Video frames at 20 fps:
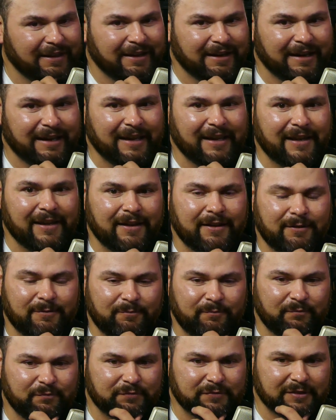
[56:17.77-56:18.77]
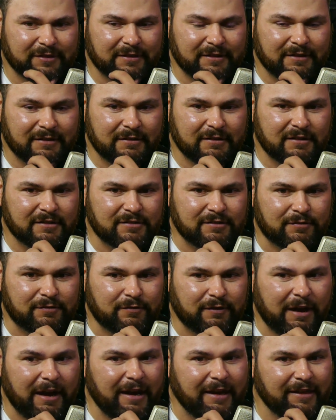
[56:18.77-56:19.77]
And so
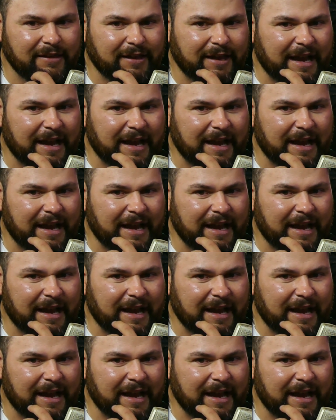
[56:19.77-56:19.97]
finally,